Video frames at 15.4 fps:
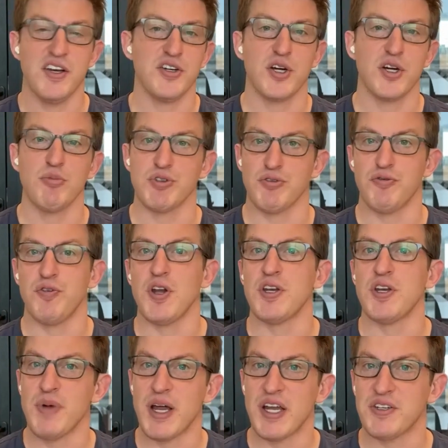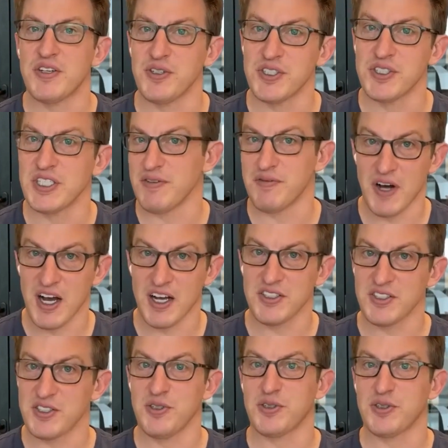in terms of fundamentals he
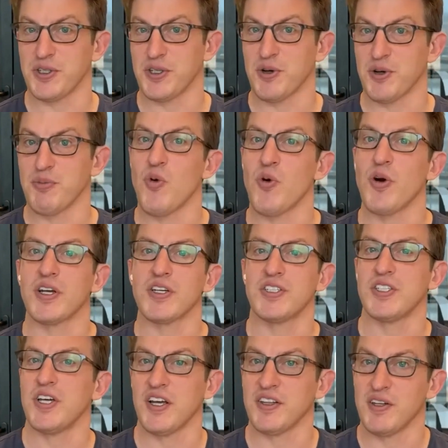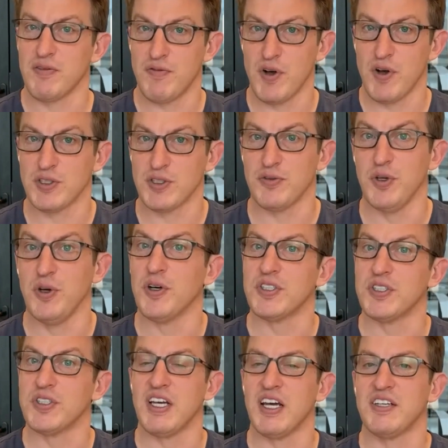finds nuclear more exciting than fossil
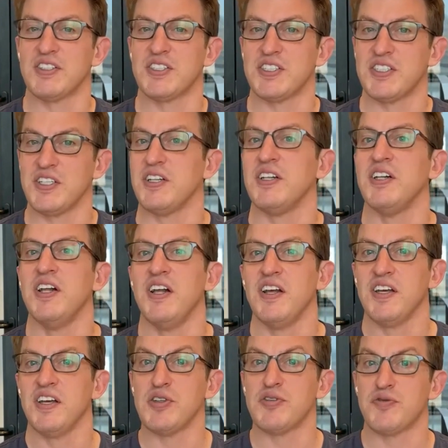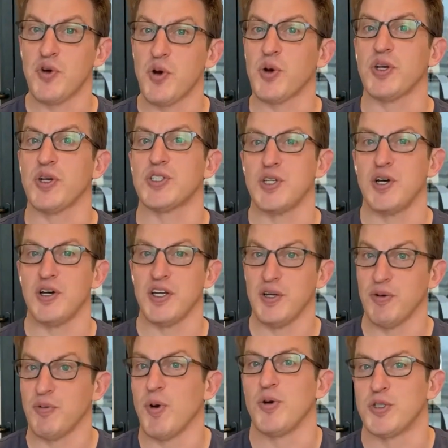fuels and yet still he's focused on
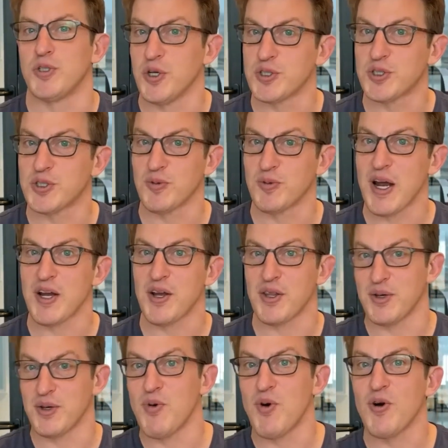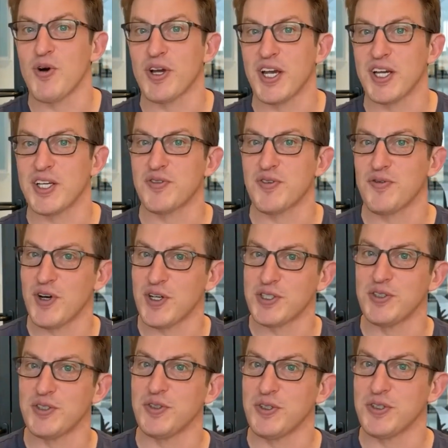he chose to write the moral case for
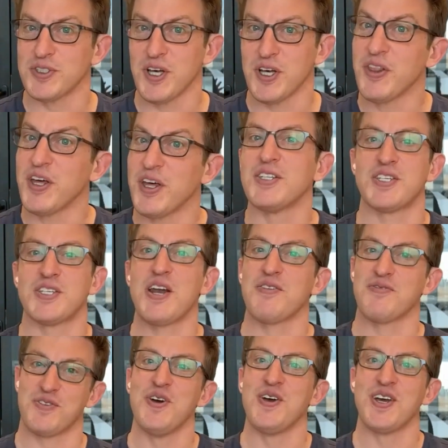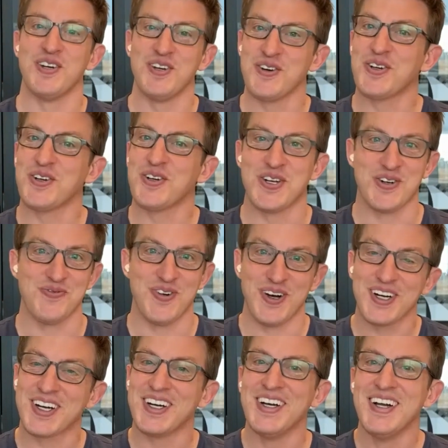fossil fuels and then instead of doing a nuclear
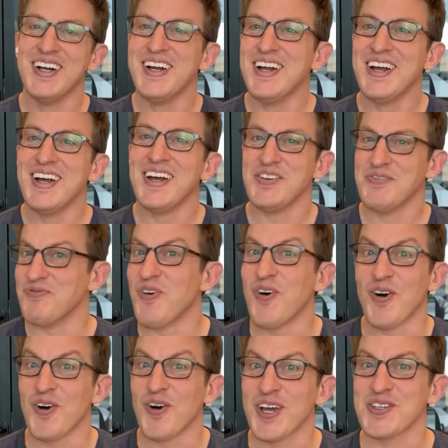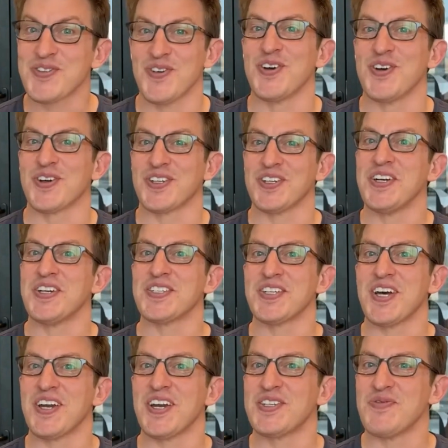book moral case for nuclear, he
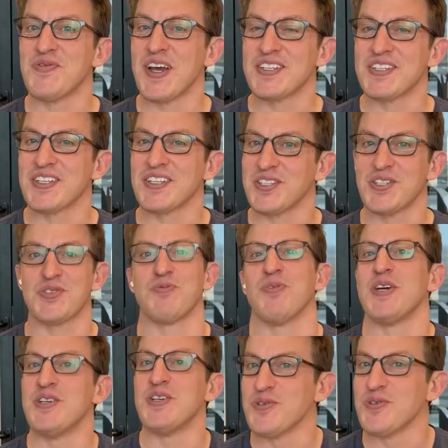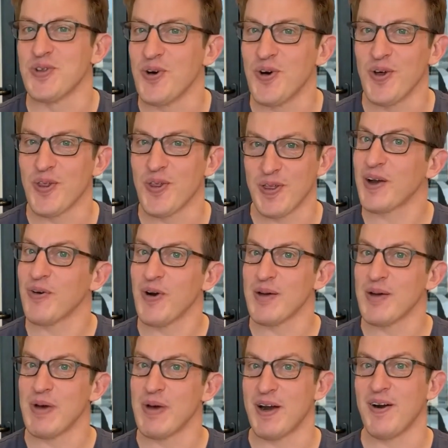decided to basically just redo the whole thing
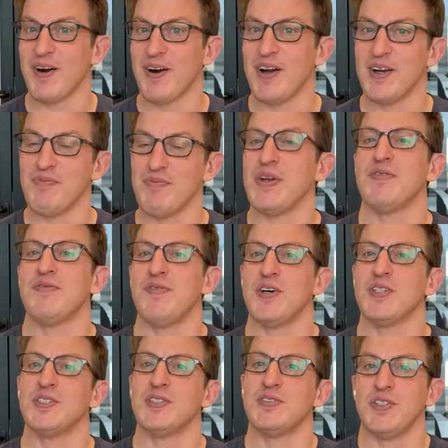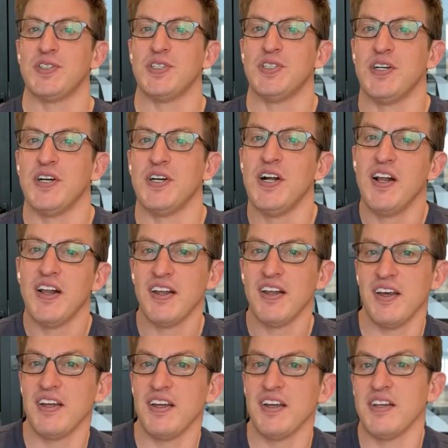way better and be fossil future.
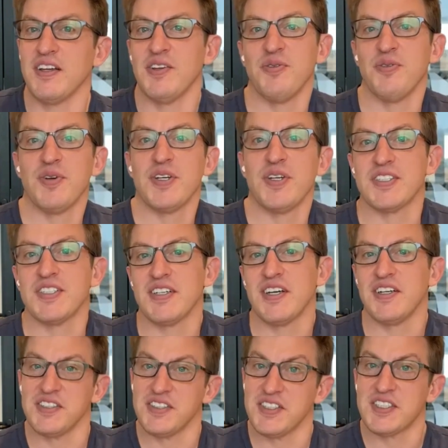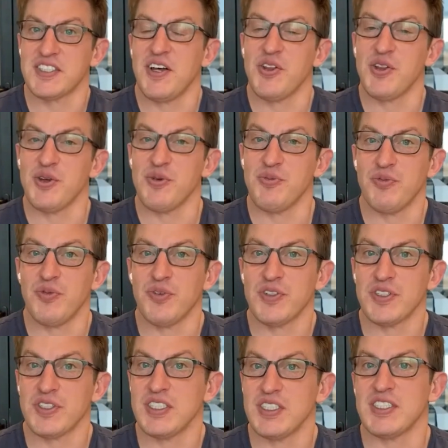And, and the reason I just tell them
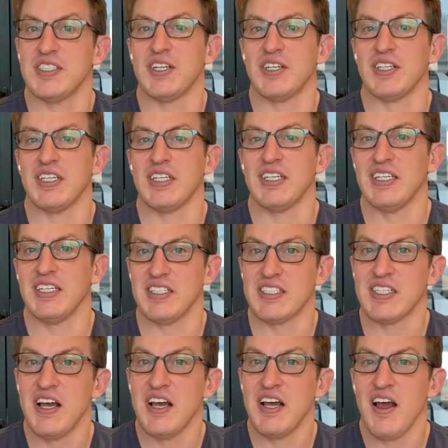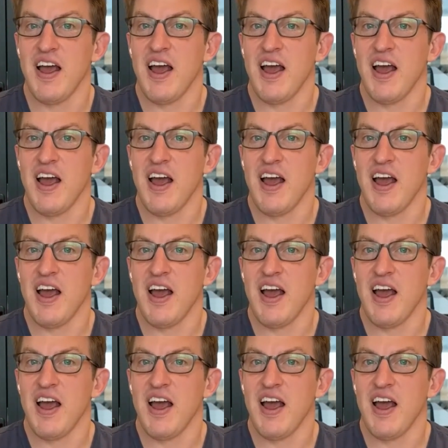sincerely is